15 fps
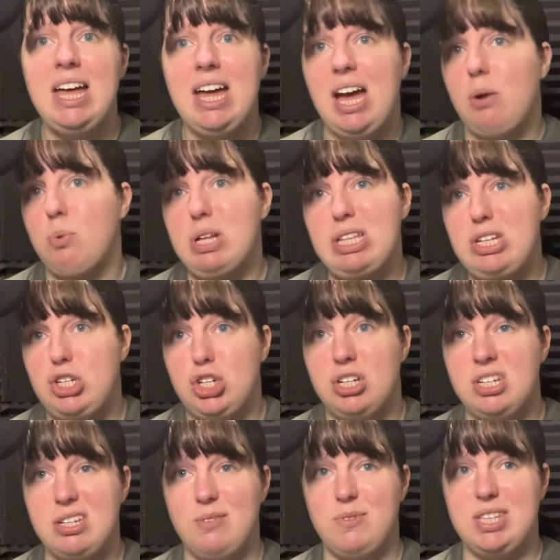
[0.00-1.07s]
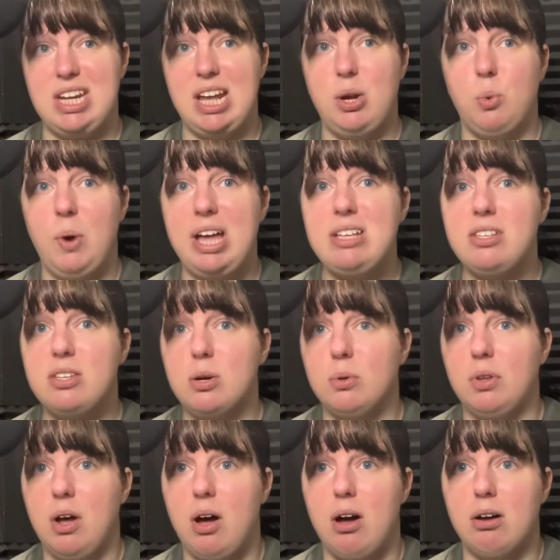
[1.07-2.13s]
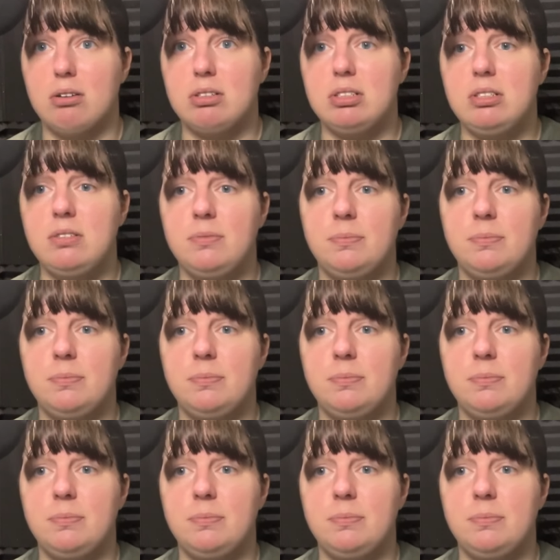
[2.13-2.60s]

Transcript: I really shouldn't have stayed away so long.